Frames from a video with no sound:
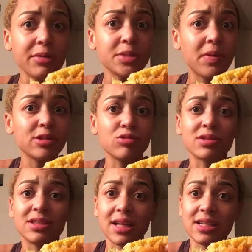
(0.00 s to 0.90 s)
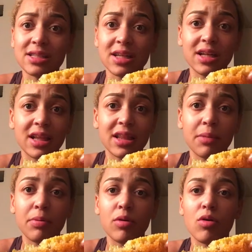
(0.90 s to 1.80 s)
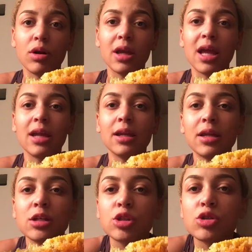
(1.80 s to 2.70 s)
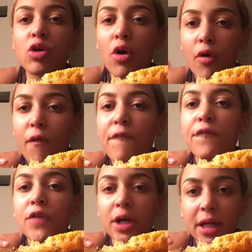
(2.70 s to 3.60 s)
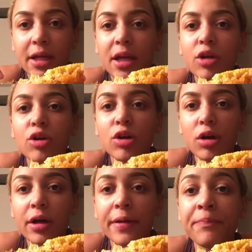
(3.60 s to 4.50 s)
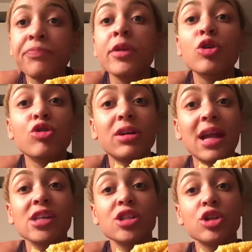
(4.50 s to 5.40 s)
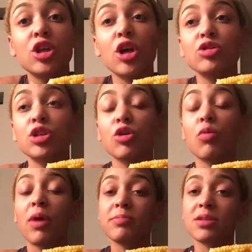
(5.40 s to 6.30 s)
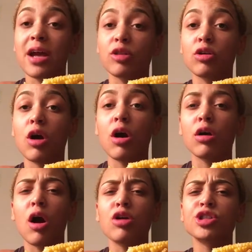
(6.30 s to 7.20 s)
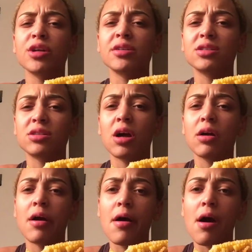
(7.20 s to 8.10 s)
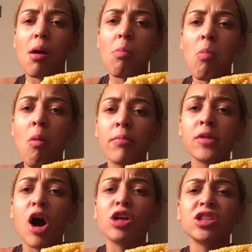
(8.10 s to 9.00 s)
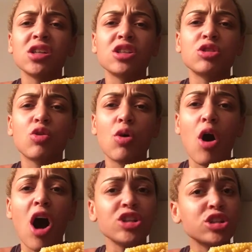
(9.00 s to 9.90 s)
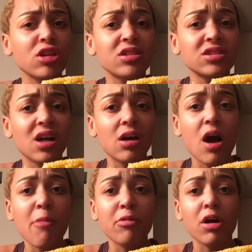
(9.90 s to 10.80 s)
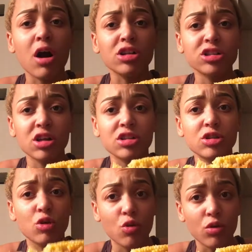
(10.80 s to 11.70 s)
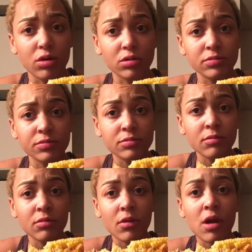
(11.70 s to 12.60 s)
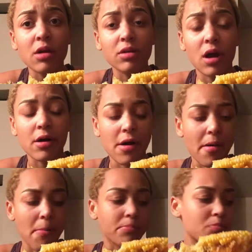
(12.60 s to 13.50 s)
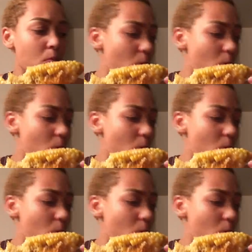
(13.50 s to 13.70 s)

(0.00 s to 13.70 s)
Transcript: special seasoning that they put on it, and it is so freaking good. you can actually go to their website. They're called allshucks.com. Allshucks.com or allshuckscorn.com.